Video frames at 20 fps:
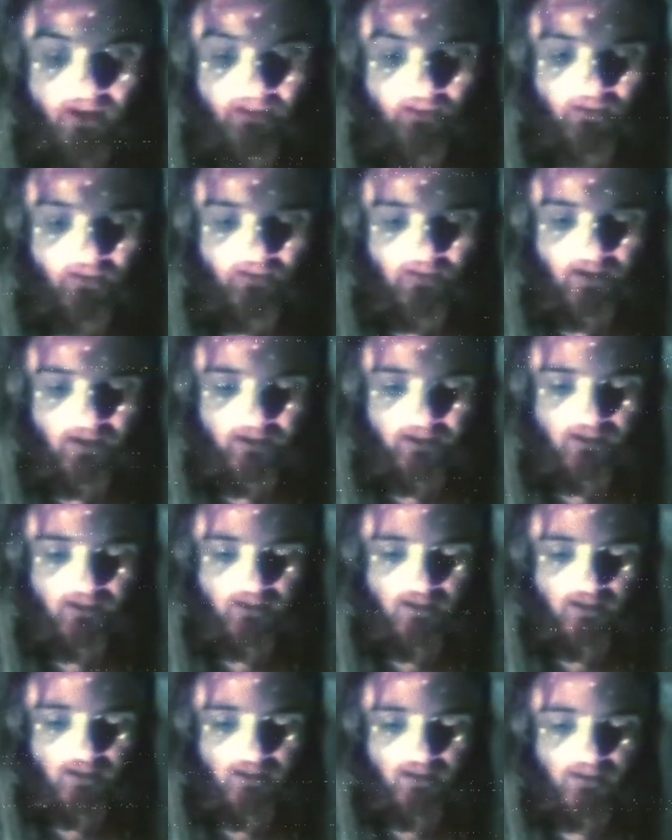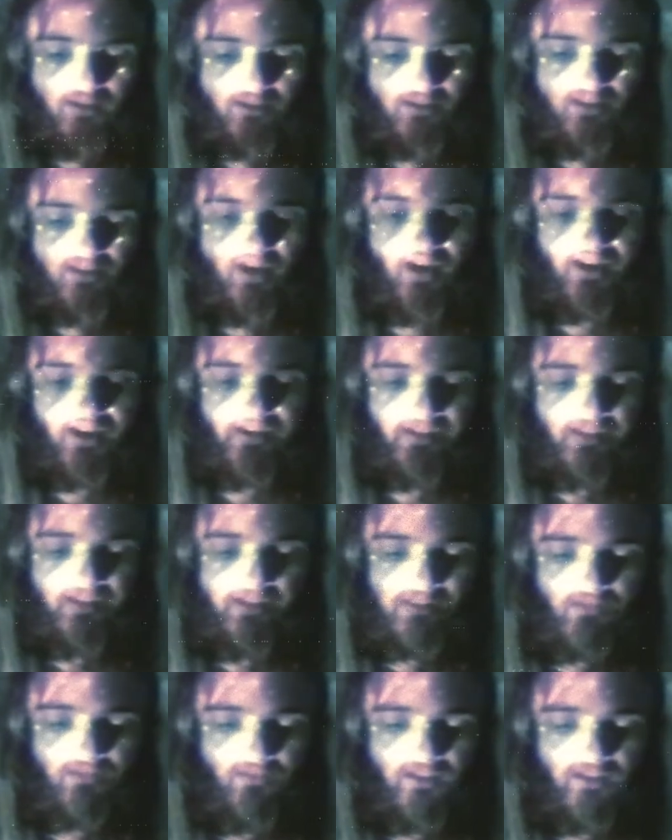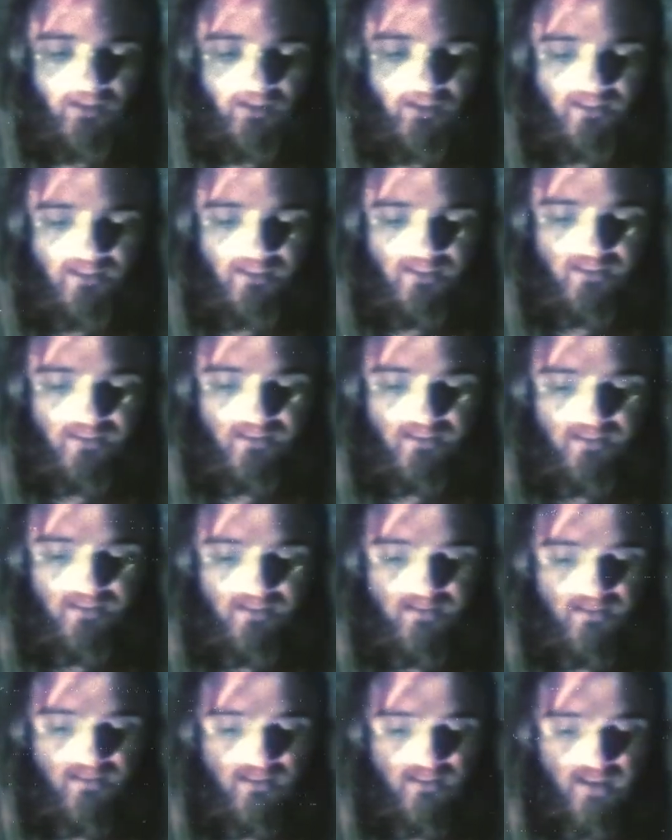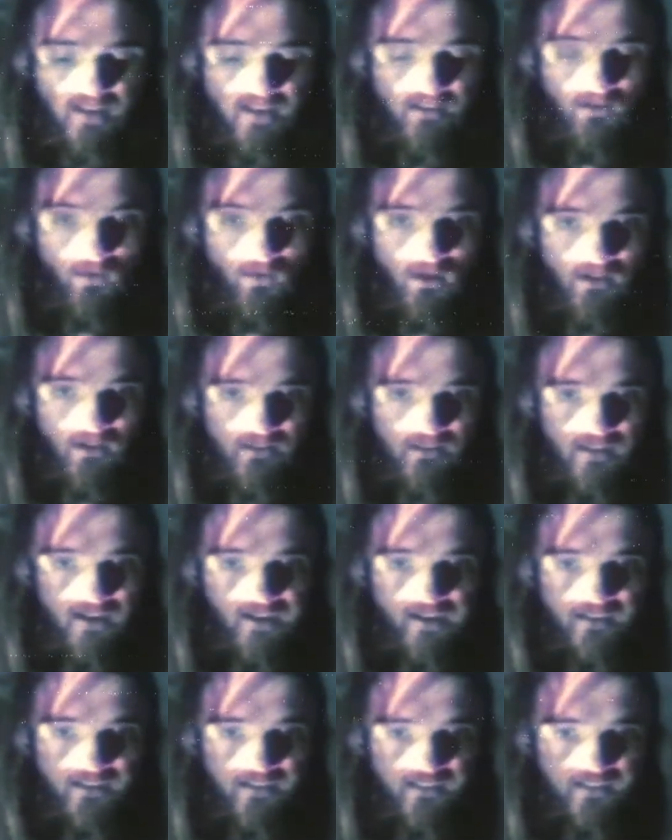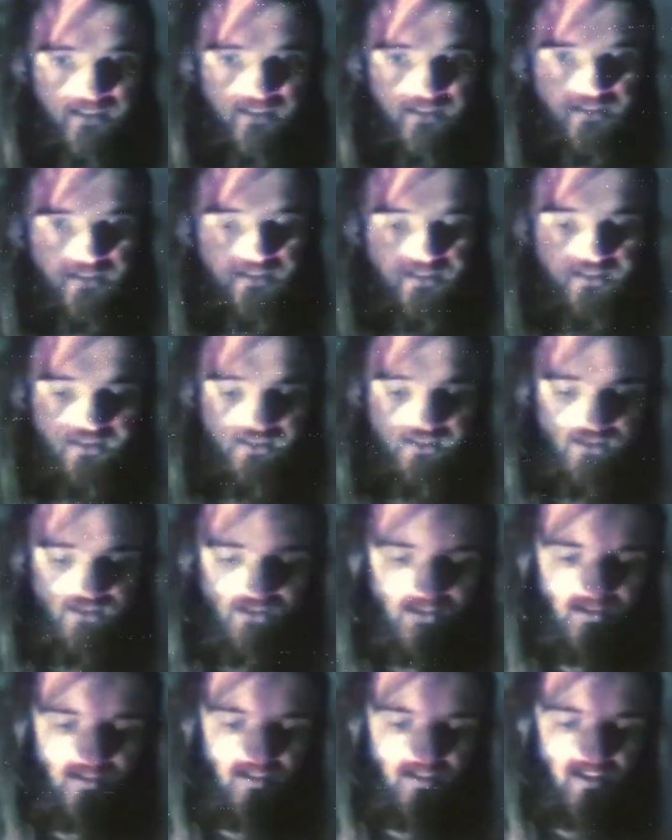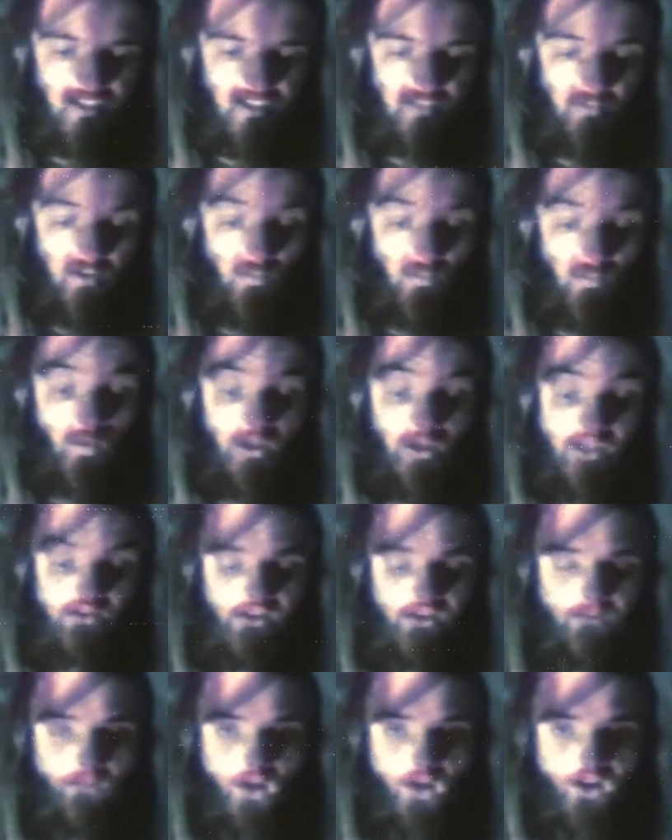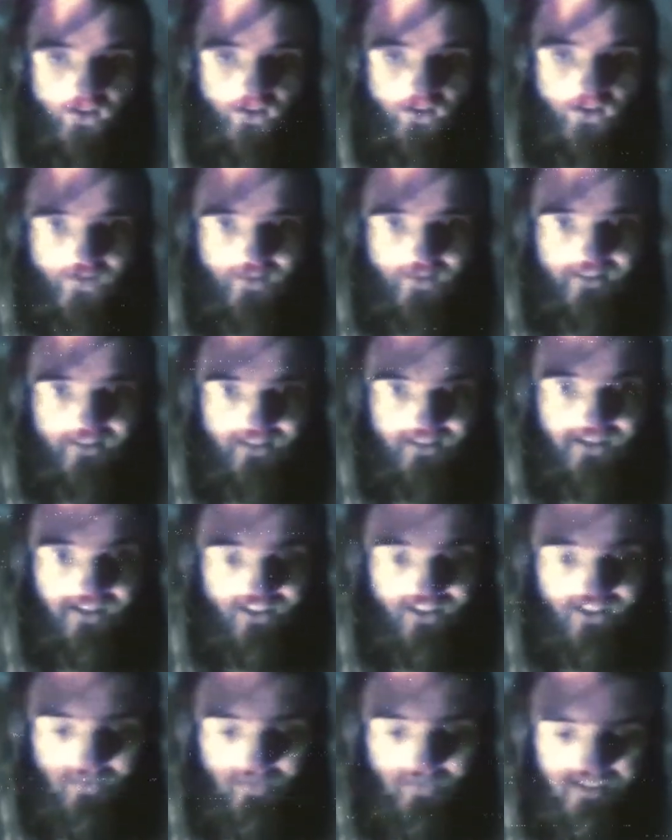what light looks like. Even the tiniest flicker can set your world alight. And as my weary bones